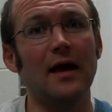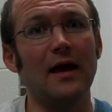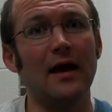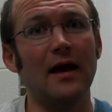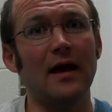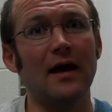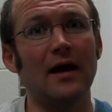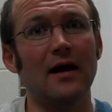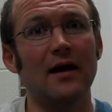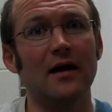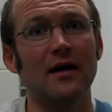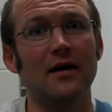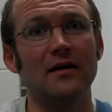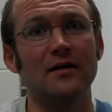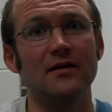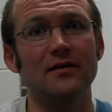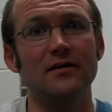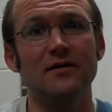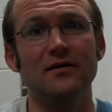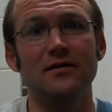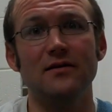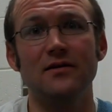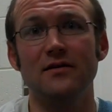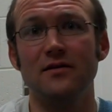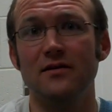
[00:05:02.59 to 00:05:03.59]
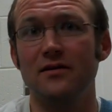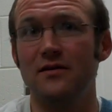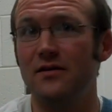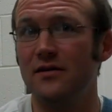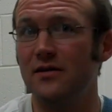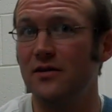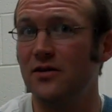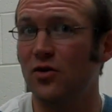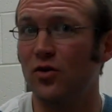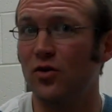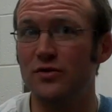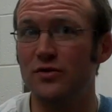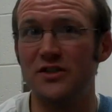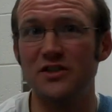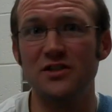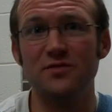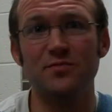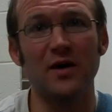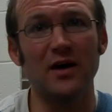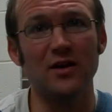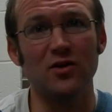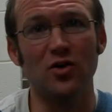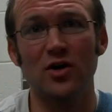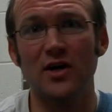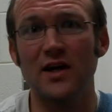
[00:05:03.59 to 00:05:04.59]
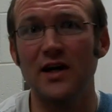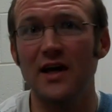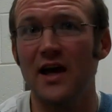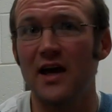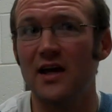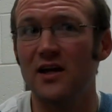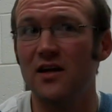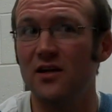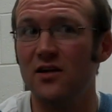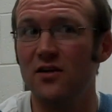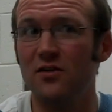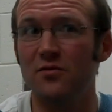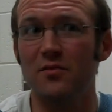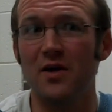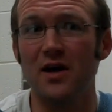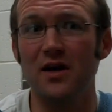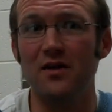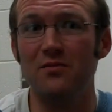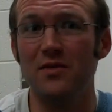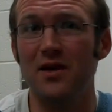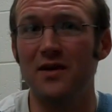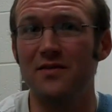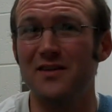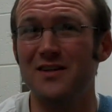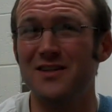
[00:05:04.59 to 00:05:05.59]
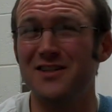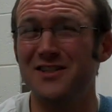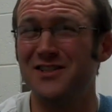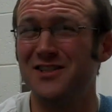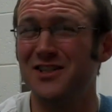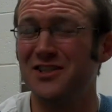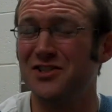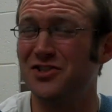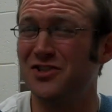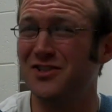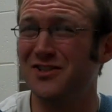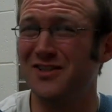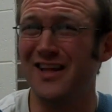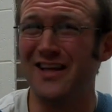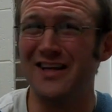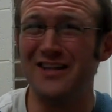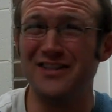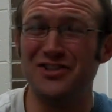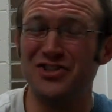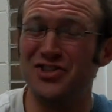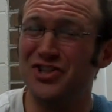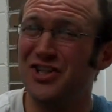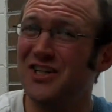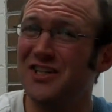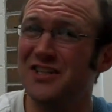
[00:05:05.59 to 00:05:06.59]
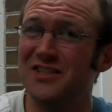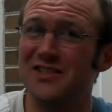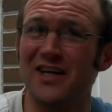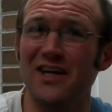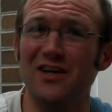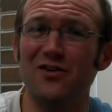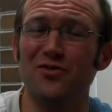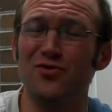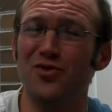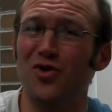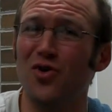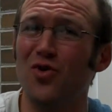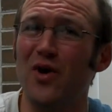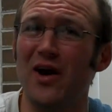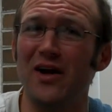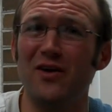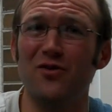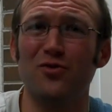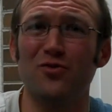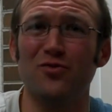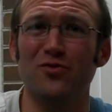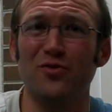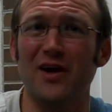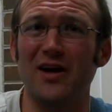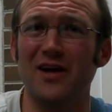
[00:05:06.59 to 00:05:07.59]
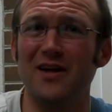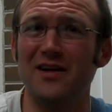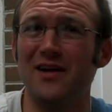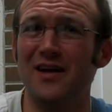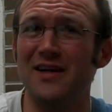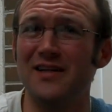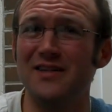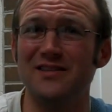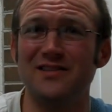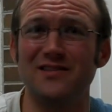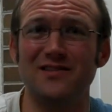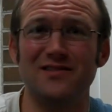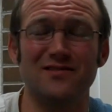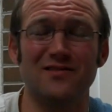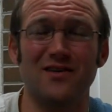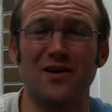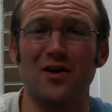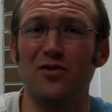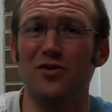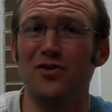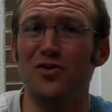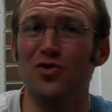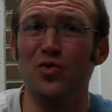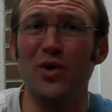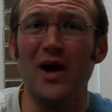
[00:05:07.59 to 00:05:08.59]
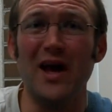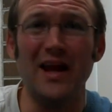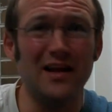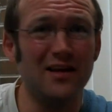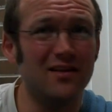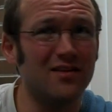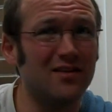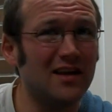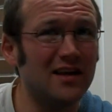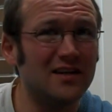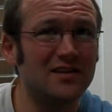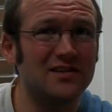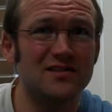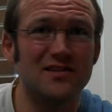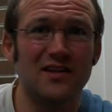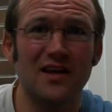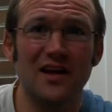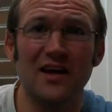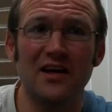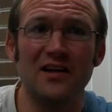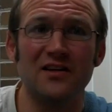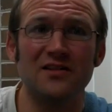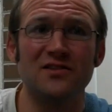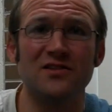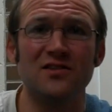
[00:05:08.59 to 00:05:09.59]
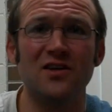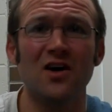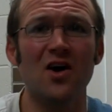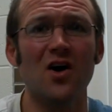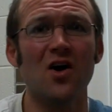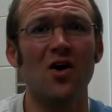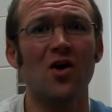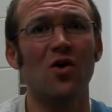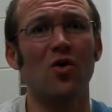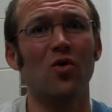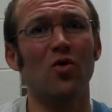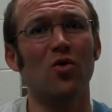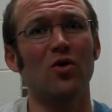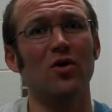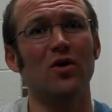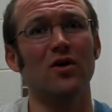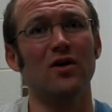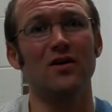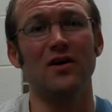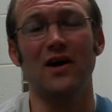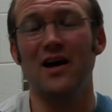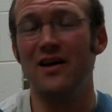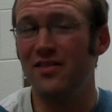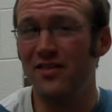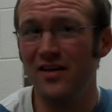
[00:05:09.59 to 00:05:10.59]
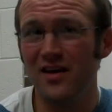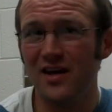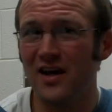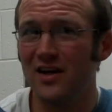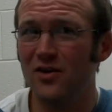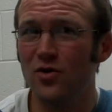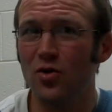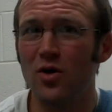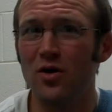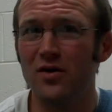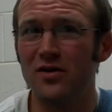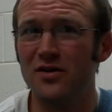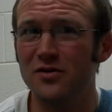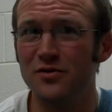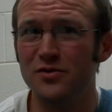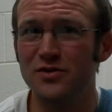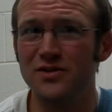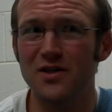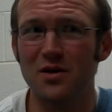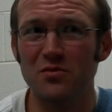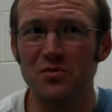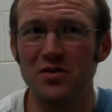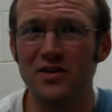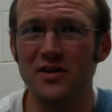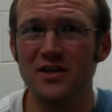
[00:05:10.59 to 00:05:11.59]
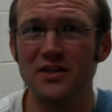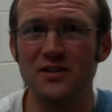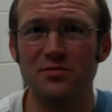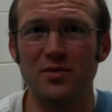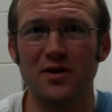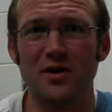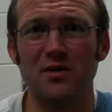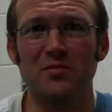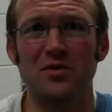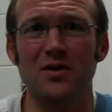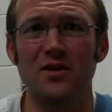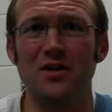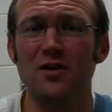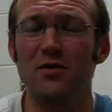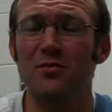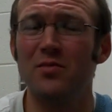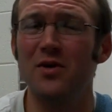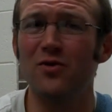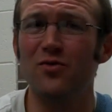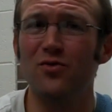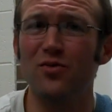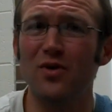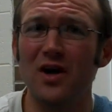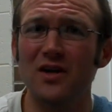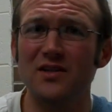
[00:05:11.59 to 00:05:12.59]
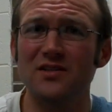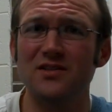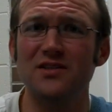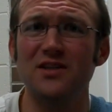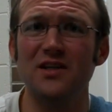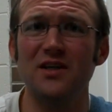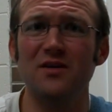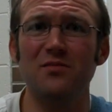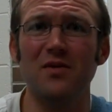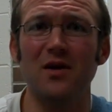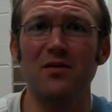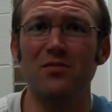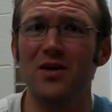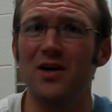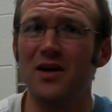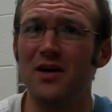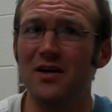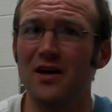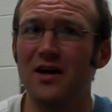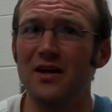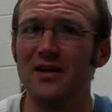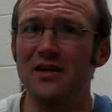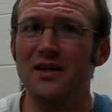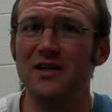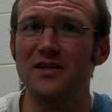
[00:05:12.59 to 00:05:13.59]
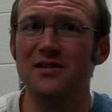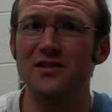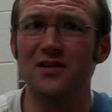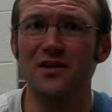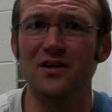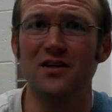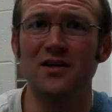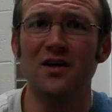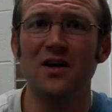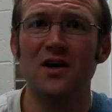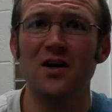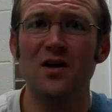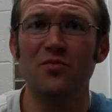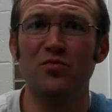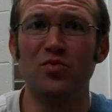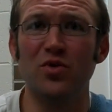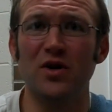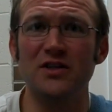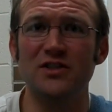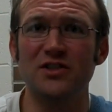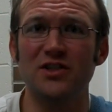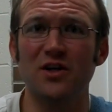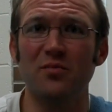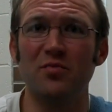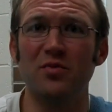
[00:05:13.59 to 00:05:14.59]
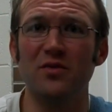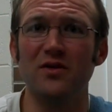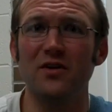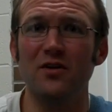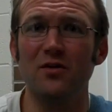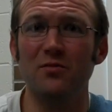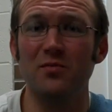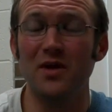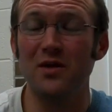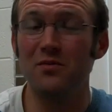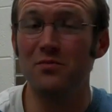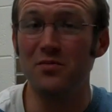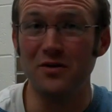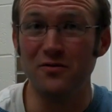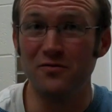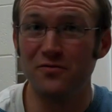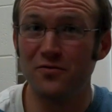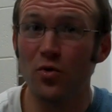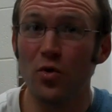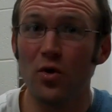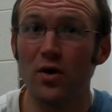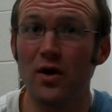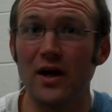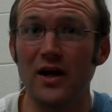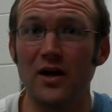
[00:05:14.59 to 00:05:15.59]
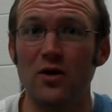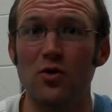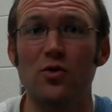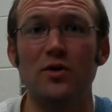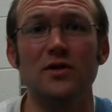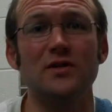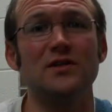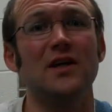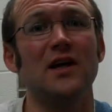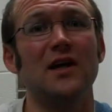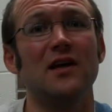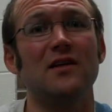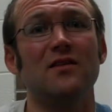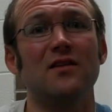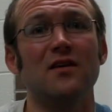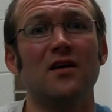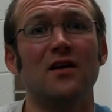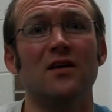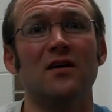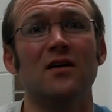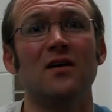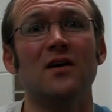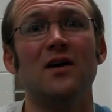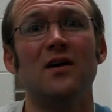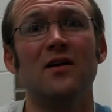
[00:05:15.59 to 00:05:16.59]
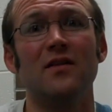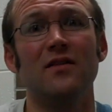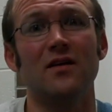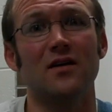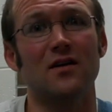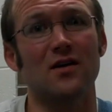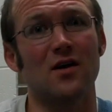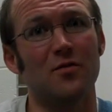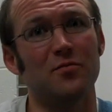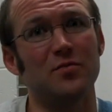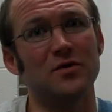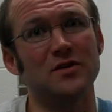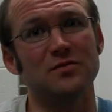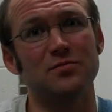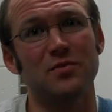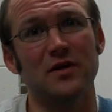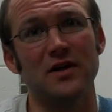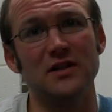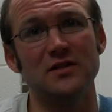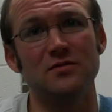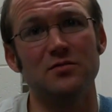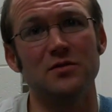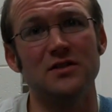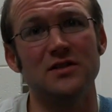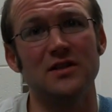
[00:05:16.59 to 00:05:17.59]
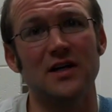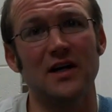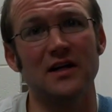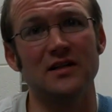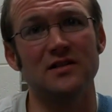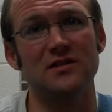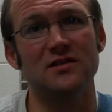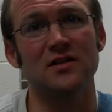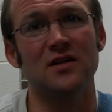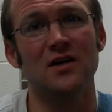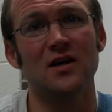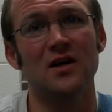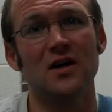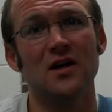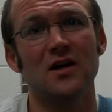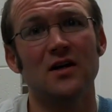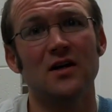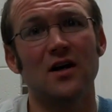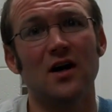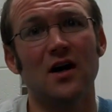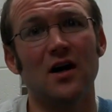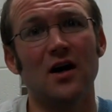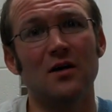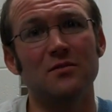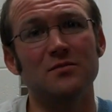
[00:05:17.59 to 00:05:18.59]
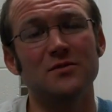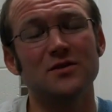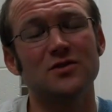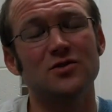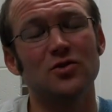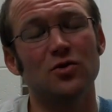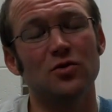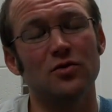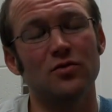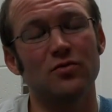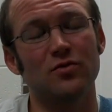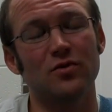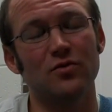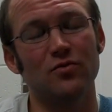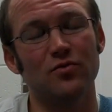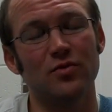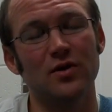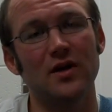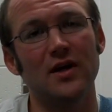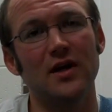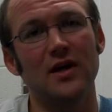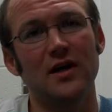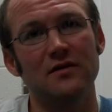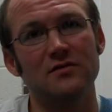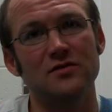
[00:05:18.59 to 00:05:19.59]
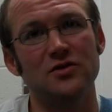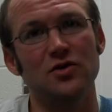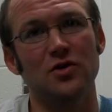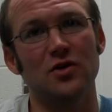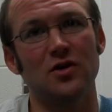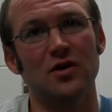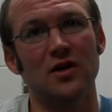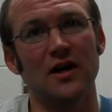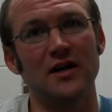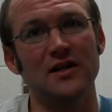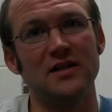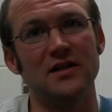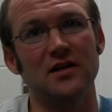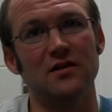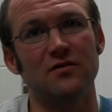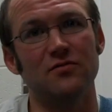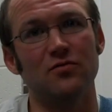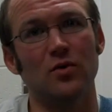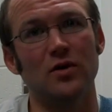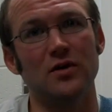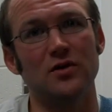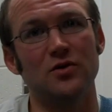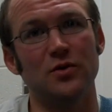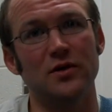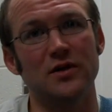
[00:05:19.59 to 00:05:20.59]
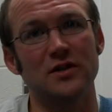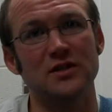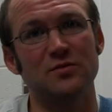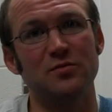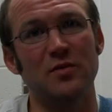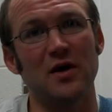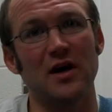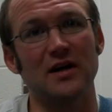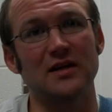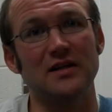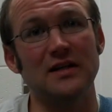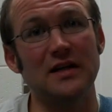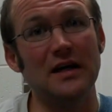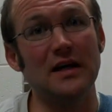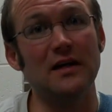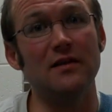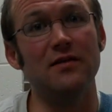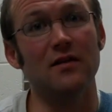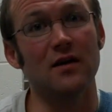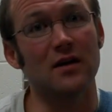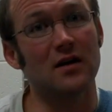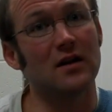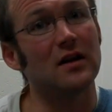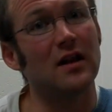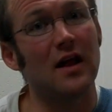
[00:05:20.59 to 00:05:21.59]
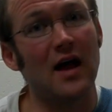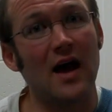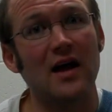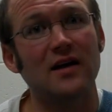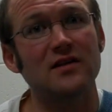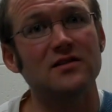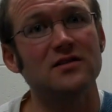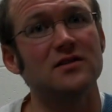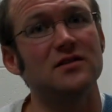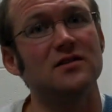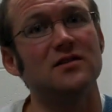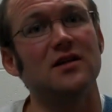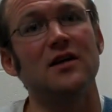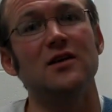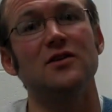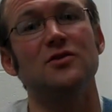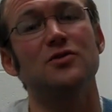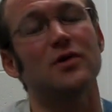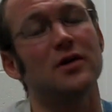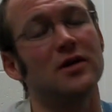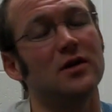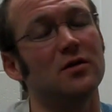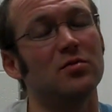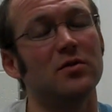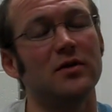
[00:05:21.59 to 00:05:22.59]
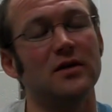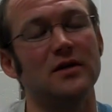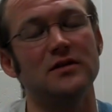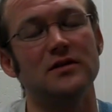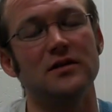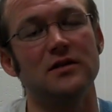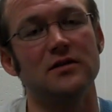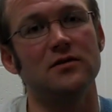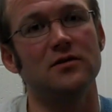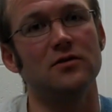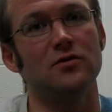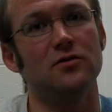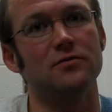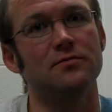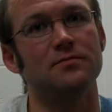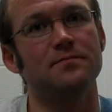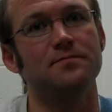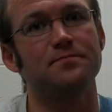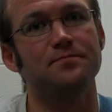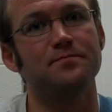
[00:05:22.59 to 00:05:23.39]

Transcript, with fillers: And, you just by looking at it, you might make the decision like, geez, I don't know, I don't recognize how to do any of these things, or I think I know how to do some of these, but I'm a little bit rusty. Maybe I, I need to brush up a little bit before I go and take the, the compass placement test. Um, so it really gives you a good idea of what to expect in the classes that you're trying to place into.